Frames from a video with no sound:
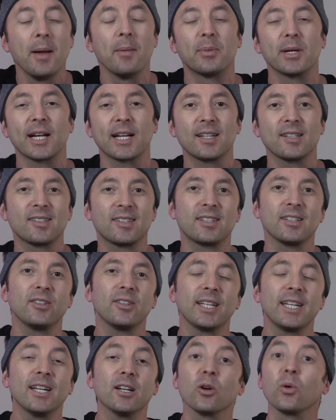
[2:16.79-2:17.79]
but I can still
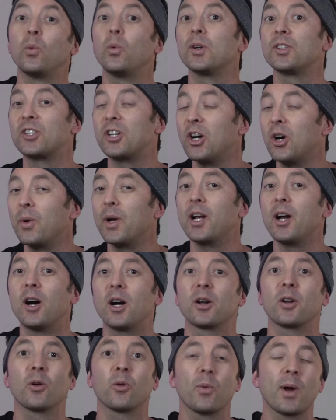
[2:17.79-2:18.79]
hear what's going
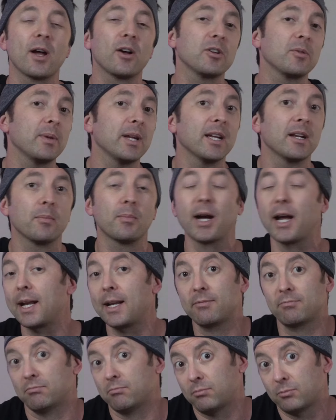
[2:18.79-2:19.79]
on around me in
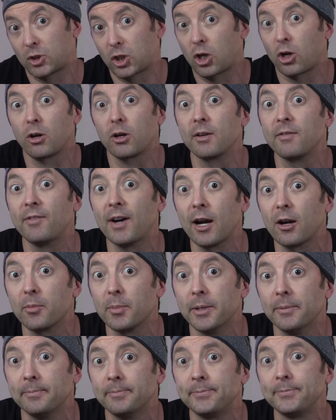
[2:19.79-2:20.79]
my current
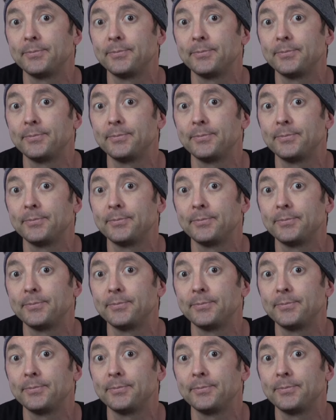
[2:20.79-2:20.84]
environment.